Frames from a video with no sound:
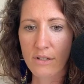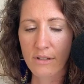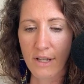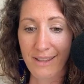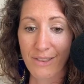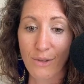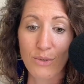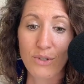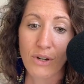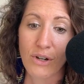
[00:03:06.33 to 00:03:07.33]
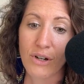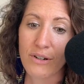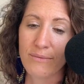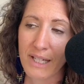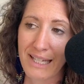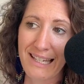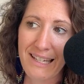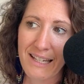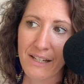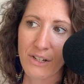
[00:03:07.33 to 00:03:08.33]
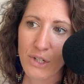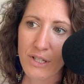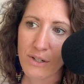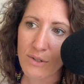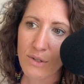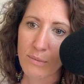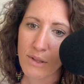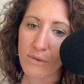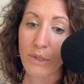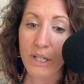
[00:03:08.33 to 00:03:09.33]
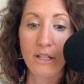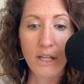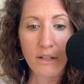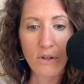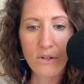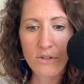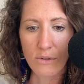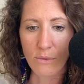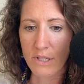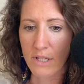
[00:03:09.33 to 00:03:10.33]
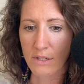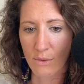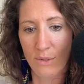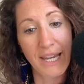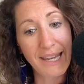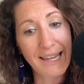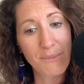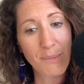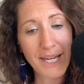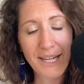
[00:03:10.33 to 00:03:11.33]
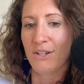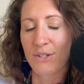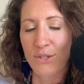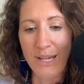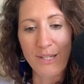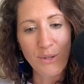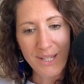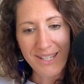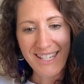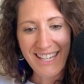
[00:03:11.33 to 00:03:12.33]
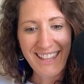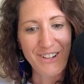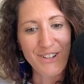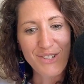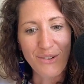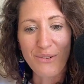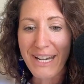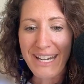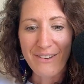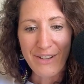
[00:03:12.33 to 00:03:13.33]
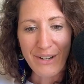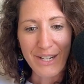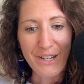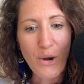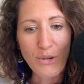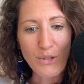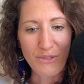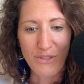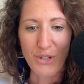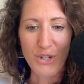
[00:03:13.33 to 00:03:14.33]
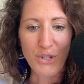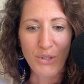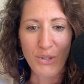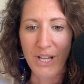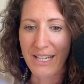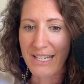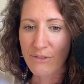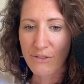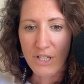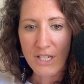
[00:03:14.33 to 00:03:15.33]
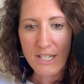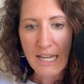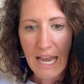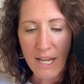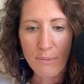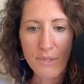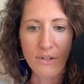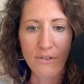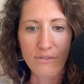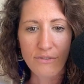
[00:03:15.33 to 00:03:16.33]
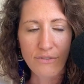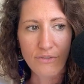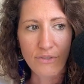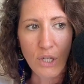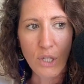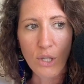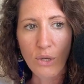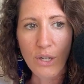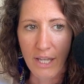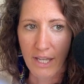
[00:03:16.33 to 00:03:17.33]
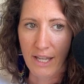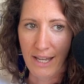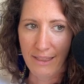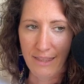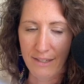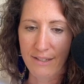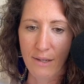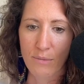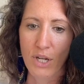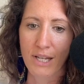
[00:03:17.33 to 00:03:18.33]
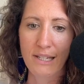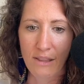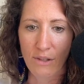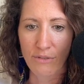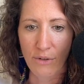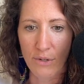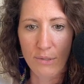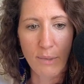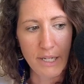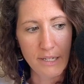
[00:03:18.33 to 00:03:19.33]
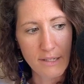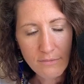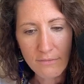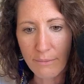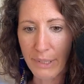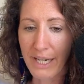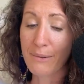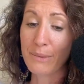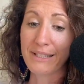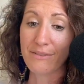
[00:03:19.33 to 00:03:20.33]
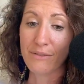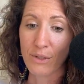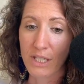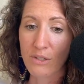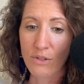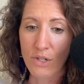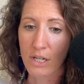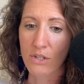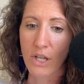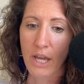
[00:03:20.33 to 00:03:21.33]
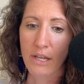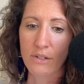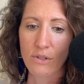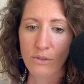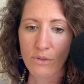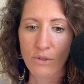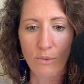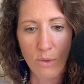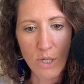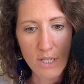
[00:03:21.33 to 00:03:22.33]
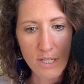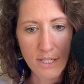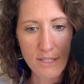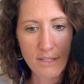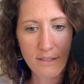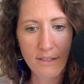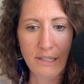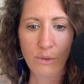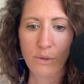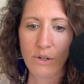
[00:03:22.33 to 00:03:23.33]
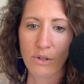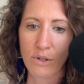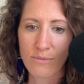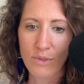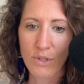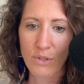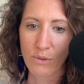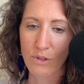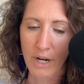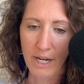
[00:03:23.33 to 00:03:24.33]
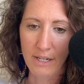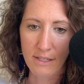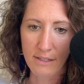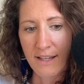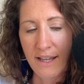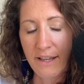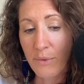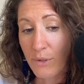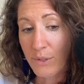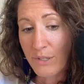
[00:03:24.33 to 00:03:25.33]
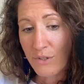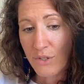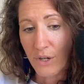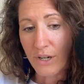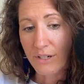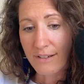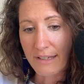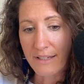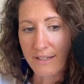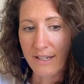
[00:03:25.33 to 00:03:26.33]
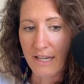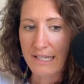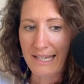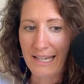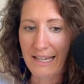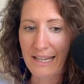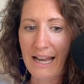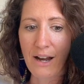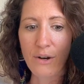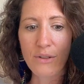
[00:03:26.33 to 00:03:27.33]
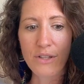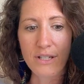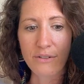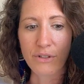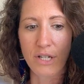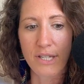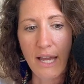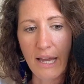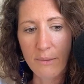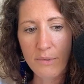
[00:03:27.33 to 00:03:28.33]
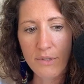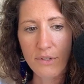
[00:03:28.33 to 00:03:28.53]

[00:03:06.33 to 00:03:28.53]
and those are in India considered to be the real healers, the ones that don't take any money. So as you can see, there is already a very controversial and different types of looking at the subject in the first place. But I believe you need to change the attitude towards it in order to attract it. And we're going to start discussing how the different types